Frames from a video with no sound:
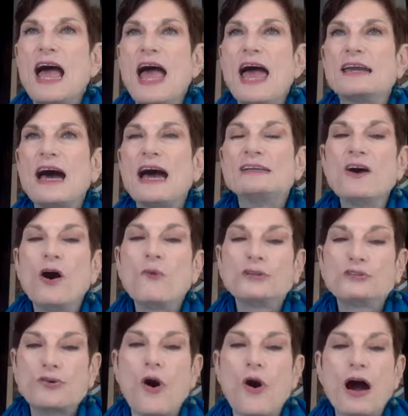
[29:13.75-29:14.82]
And I know
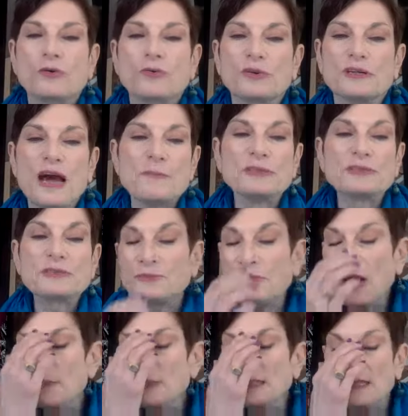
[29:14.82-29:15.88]
it's awkward. I mean,
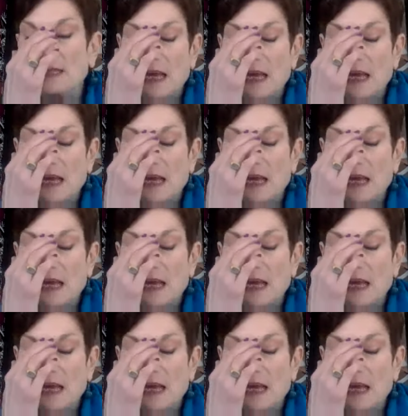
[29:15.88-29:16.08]
sometimes